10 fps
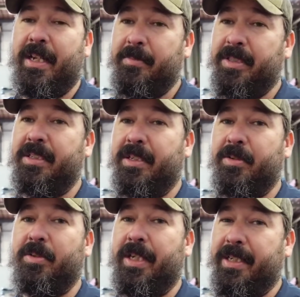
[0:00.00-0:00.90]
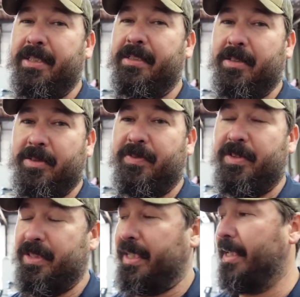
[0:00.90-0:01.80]
I'm going to go ahead and go as far
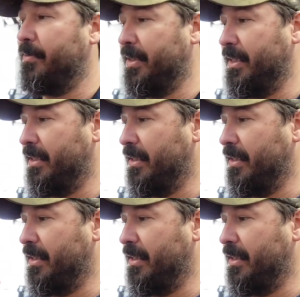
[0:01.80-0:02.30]
as I can with it.